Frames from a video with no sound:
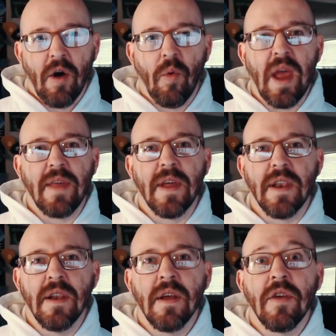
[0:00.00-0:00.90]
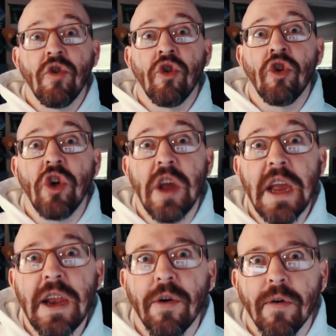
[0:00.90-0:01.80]
a way that
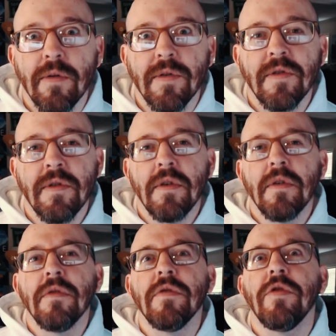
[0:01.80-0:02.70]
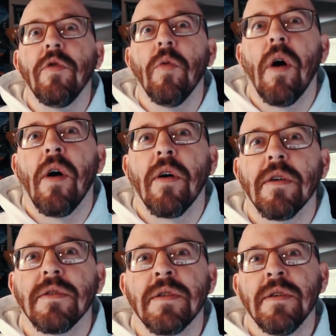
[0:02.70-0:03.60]
cheaters do
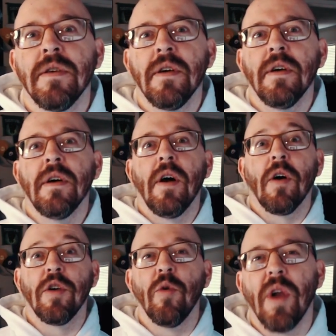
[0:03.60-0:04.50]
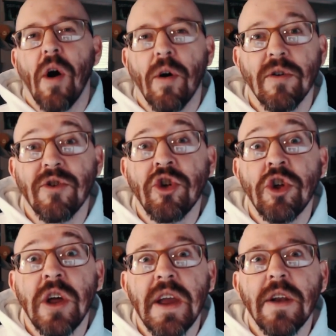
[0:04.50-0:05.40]
art. Are you an art
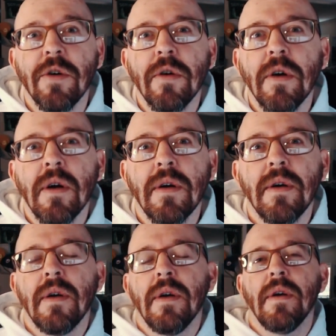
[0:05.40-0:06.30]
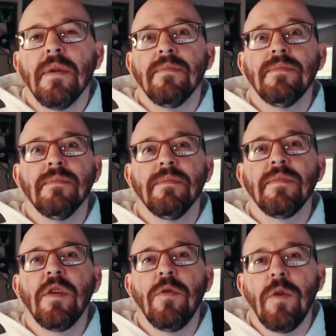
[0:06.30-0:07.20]
cheater? Hmm,
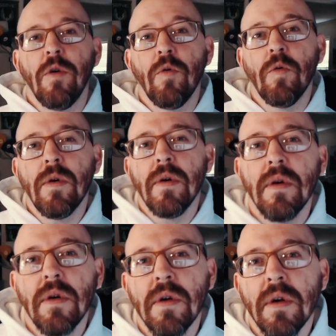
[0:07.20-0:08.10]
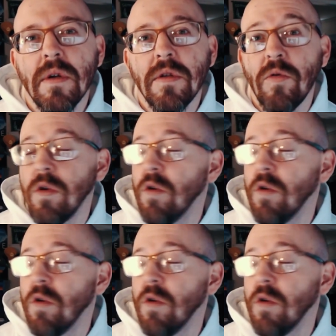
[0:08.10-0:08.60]
do you, do